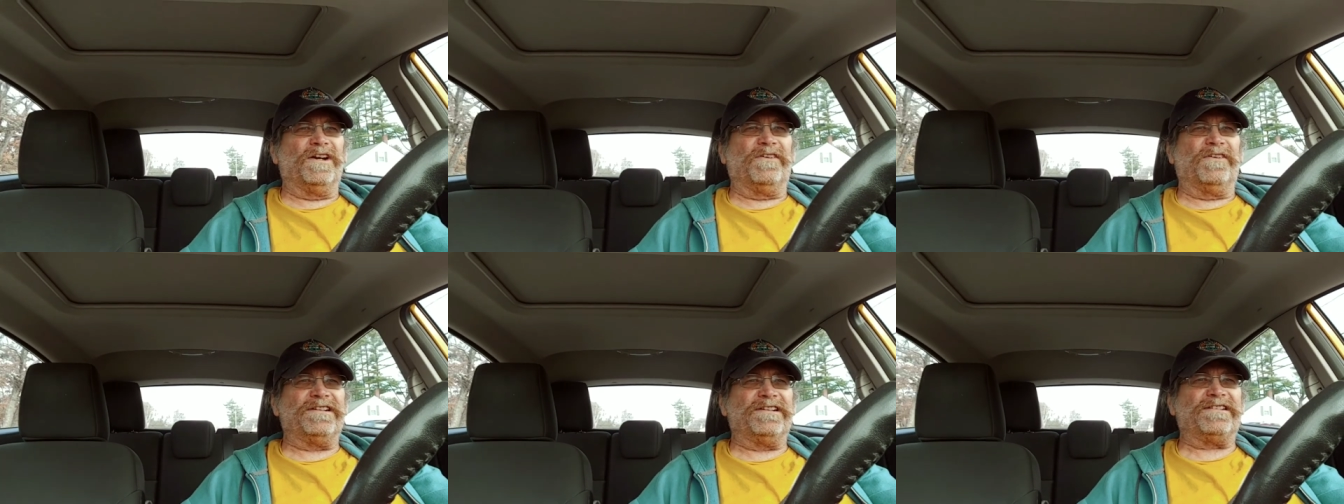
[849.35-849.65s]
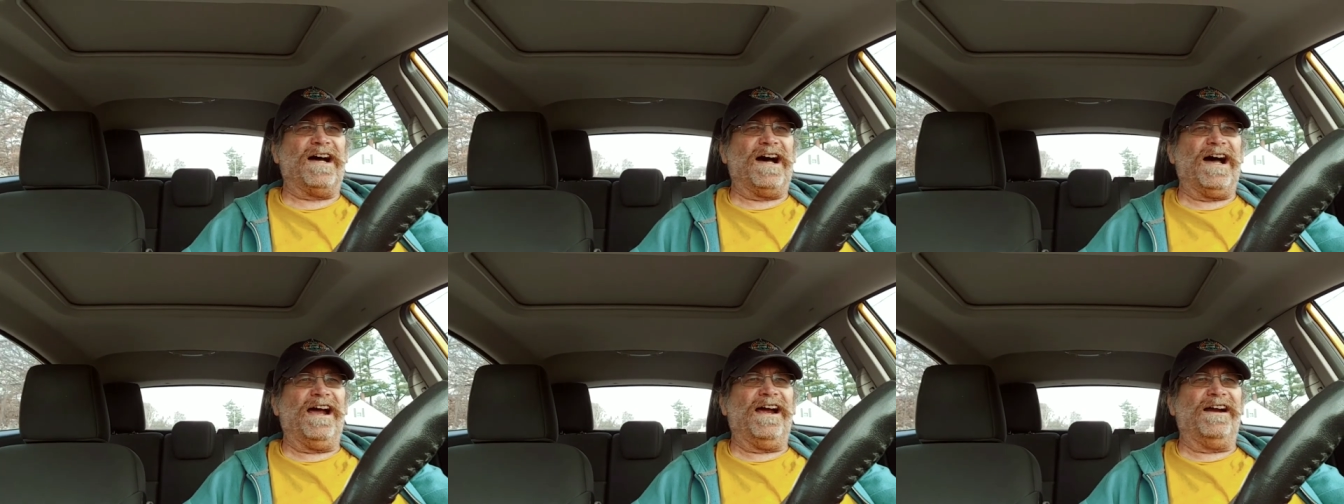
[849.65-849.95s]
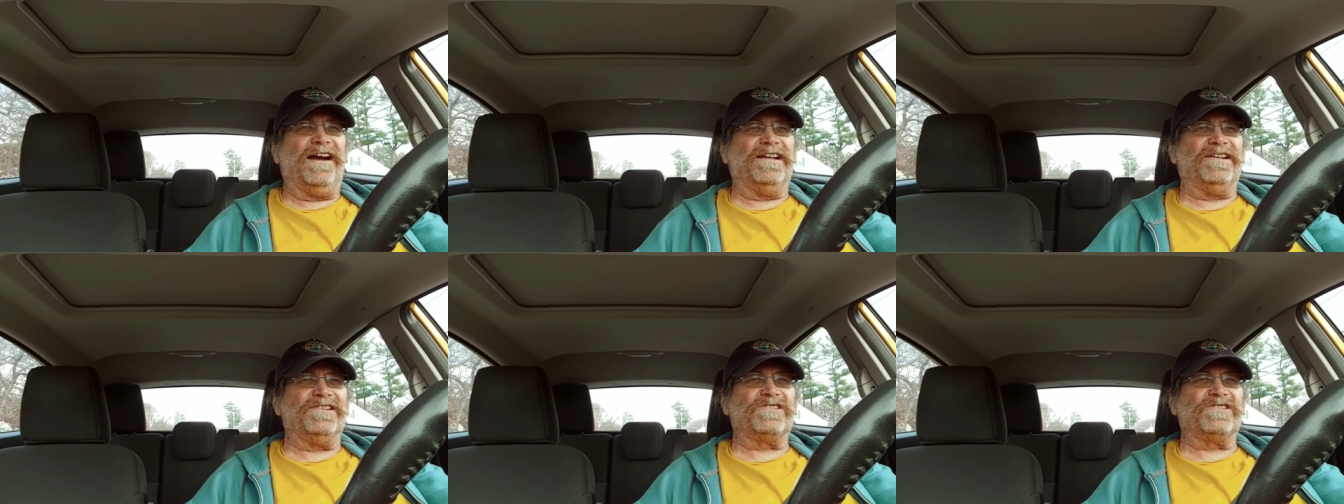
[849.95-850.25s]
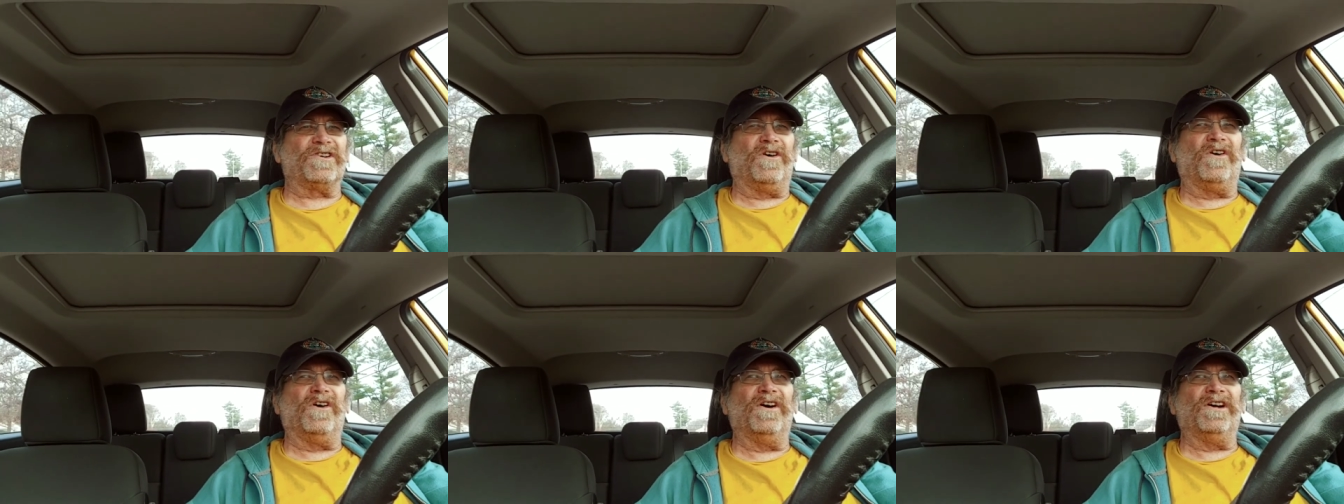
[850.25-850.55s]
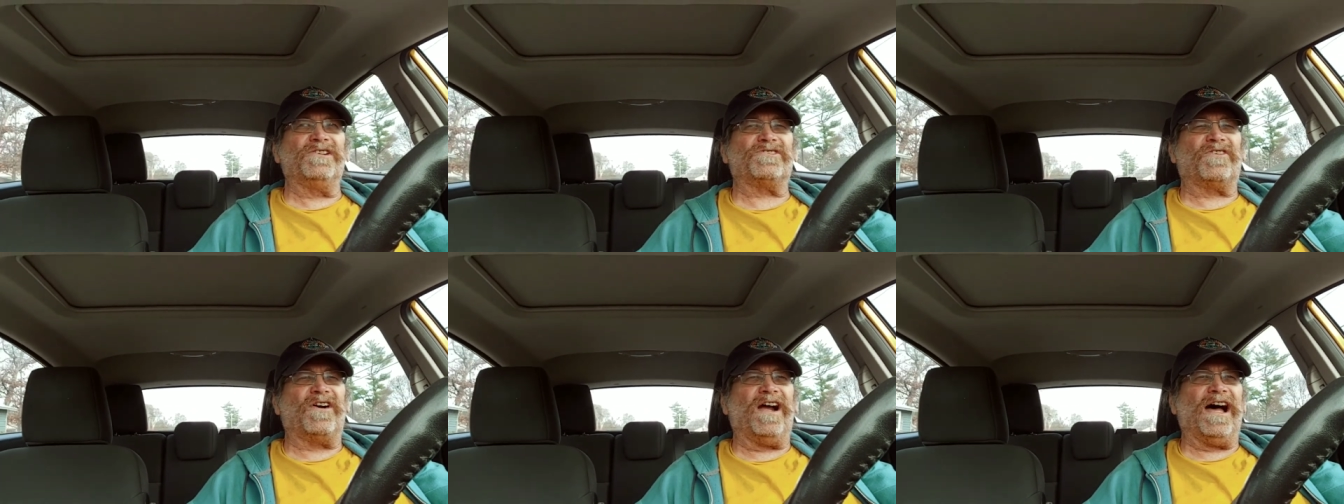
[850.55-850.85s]
to retire and enjoy
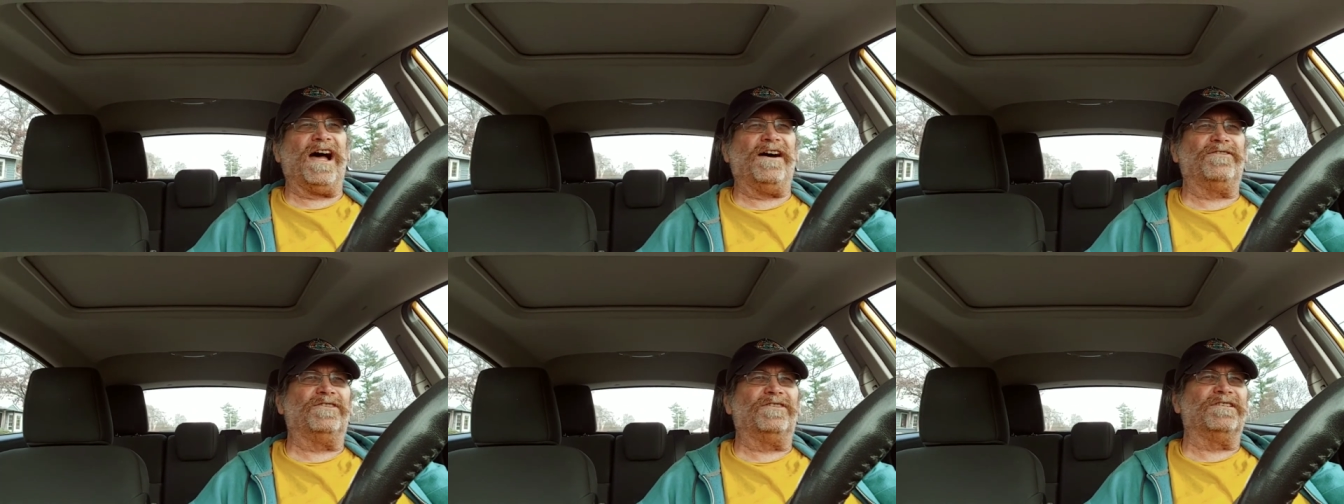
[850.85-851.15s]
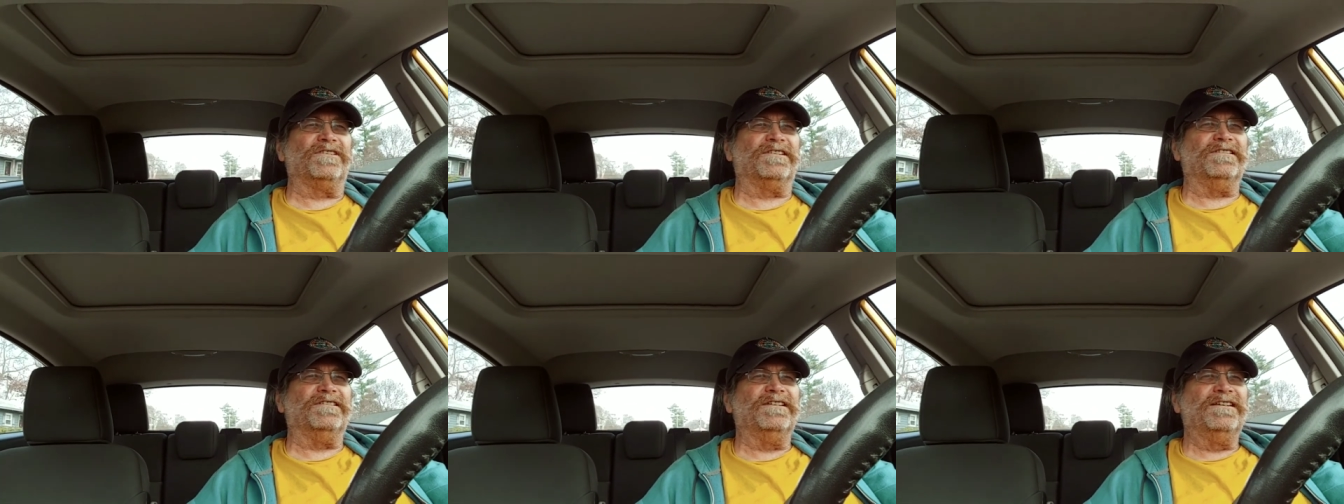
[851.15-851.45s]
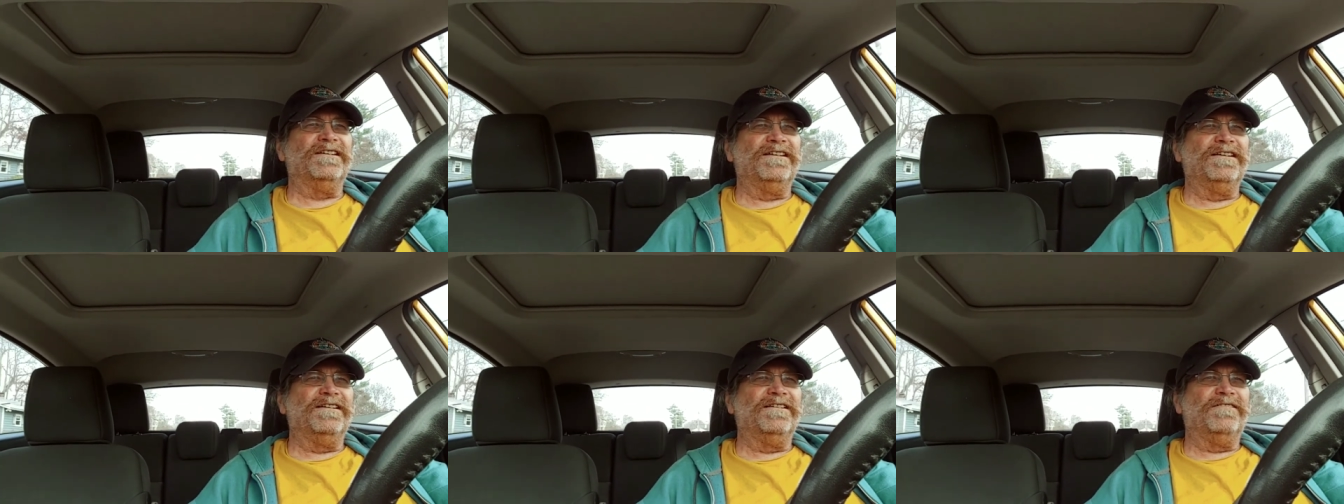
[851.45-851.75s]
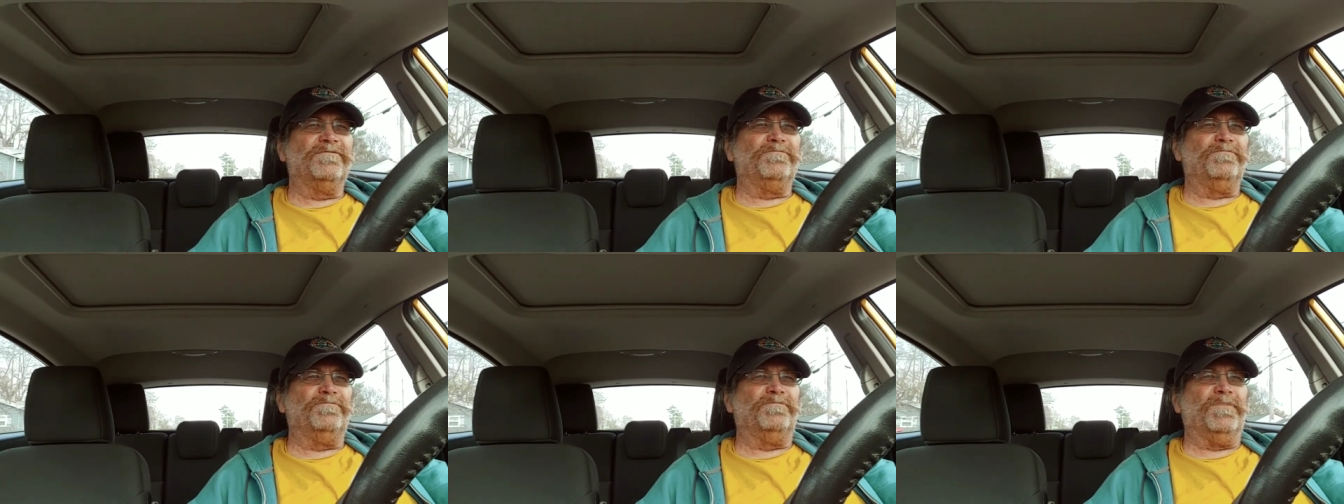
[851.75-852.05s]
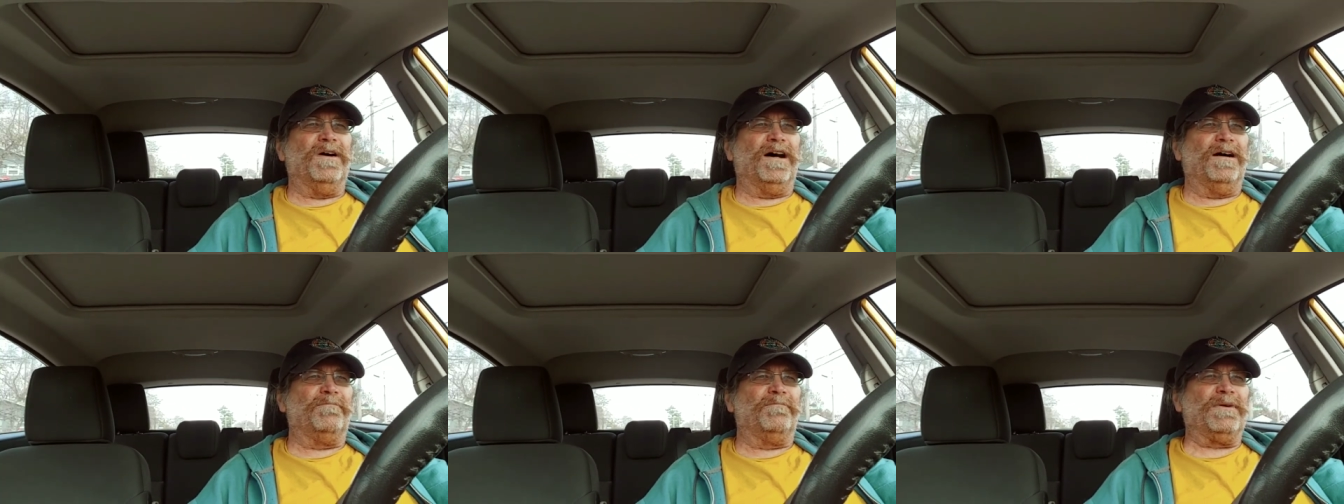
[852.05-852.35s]
and travel and uh,